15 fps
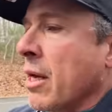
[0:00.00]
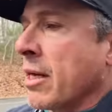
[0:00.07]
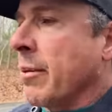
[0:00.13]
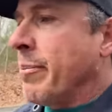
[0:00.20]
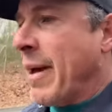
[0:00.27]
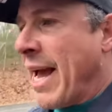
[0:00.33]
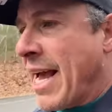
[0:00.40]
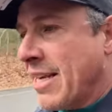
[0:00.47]

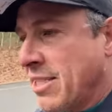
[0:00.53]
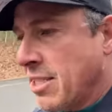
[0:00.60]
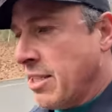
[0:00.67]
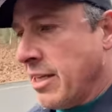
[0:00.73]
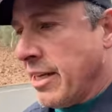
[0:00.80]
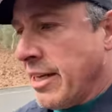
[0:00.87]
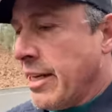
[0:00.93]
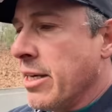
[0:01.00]

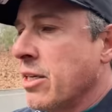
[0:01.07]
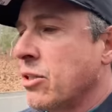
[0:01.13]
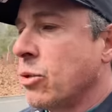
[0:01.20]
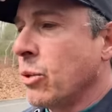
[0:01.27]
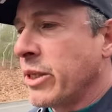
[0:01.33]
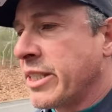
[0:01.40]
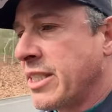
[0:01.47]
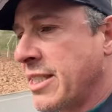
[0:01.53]
capacity
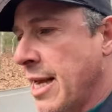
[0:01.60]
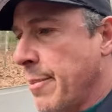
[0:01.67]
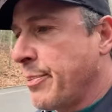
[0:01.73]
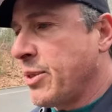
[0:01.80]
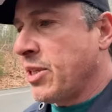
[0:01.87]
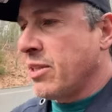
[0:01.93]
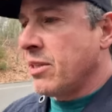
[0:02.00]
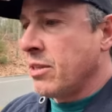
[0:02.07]
to
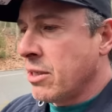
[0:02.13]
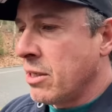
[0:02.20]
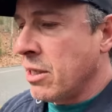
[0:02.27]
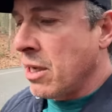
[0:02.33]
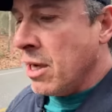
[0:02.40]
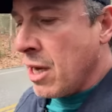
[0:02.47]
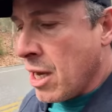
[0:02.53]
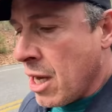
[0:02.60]
accept
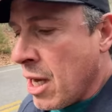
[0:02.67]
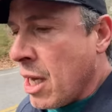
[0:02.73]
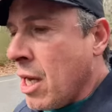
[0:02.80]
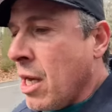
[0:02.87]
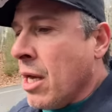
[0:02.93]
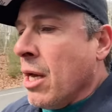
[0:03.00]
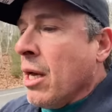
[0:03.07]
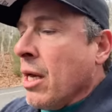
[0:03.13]

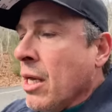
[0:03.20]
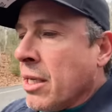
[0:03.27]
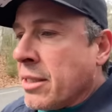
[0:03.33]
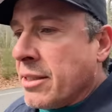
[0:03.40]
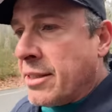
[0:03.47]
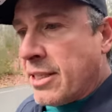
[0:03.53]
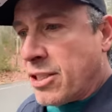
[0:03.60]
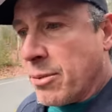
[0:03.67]

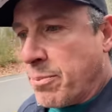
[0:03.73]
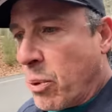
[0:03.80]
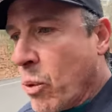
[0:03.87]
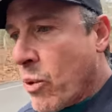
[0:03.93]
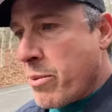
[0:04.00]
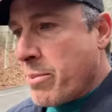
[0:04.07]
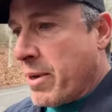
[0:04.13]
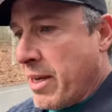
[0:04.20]

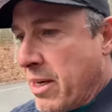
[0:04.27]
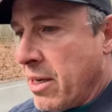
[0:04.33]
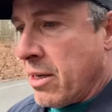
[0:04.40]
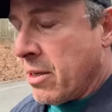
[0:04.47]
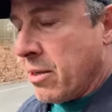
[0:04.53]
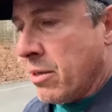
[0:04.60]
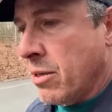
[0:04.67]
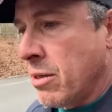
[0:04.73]
disappointment
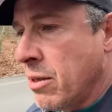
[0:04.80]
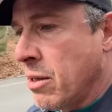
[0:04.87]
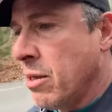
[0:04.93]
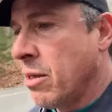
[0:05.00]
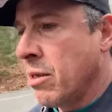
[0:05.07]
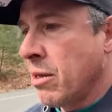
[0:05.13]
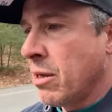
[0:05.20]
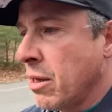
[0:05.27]

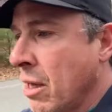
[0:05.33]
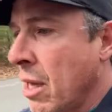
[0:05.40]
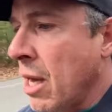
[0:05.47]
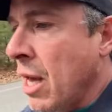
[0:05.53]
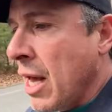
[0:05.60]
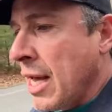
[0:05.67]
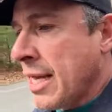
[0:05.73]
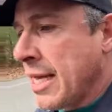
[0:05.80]

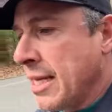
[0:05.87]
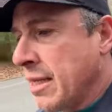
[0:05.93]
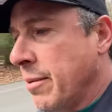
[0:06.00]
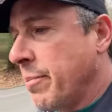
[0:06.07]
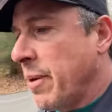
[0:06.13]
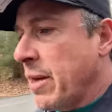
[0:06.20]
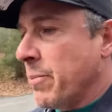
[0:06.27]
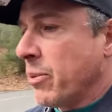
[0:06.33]
in
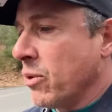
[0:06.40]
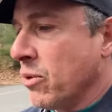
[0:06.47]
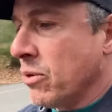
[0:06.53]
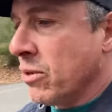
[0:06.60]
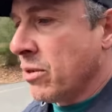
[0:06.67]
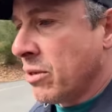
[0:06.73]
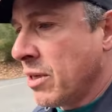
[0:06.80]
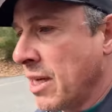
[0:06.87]
the
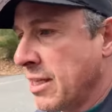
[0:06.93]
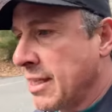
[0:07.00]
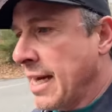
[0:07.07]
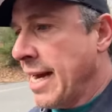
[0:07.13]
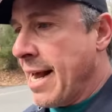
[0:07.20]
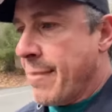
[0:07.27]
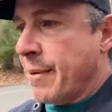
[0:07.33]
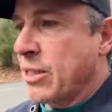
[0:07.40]
people and
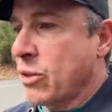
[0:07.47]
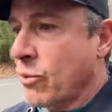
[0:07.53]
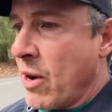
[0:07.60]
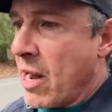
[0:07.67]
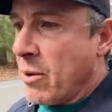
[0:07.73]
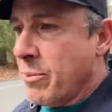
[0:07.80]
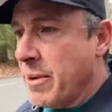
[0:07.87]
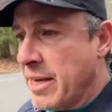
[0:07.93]
dynamics
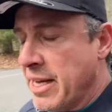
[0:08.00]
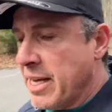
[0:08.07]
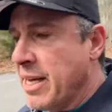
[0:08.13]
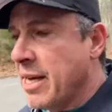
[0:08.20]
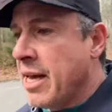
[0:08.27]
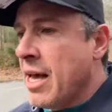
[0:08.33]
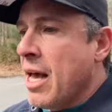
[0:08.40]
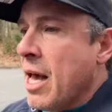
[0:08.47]
around me
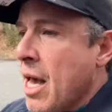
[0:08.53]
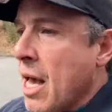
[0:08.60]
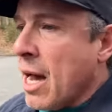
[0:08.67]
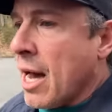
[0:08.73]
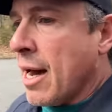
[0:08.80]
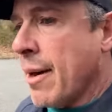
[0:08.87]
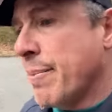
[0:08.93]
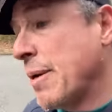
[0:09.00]

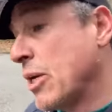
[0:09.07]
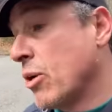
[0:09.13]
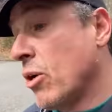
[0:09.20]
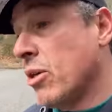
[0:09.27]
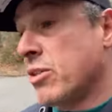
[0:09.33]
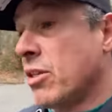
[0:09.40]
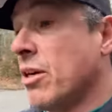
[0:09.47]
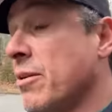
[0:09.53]

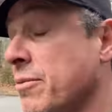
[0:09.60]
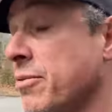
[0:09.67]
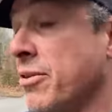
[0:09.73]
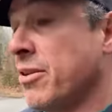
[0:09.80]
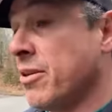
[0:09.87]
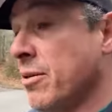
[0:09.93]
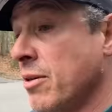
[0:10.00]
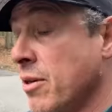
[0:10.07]
because
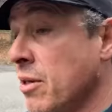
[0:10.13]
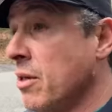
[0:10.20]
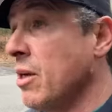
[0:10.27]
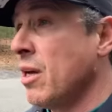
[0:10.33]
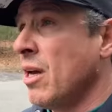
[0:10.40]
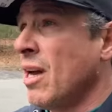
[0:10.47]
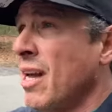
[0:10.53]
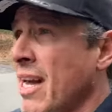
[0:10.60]
of
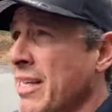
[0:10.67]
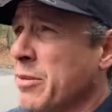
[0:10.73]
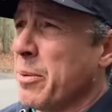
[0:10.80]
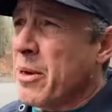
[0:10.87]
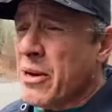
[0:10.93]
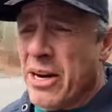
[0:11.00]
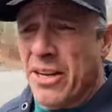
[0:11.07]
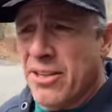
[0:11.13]

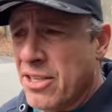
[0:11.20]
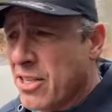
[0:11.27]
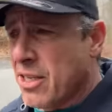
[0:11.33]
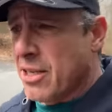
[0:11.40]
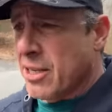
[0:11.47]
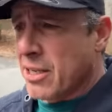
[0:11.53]
experience.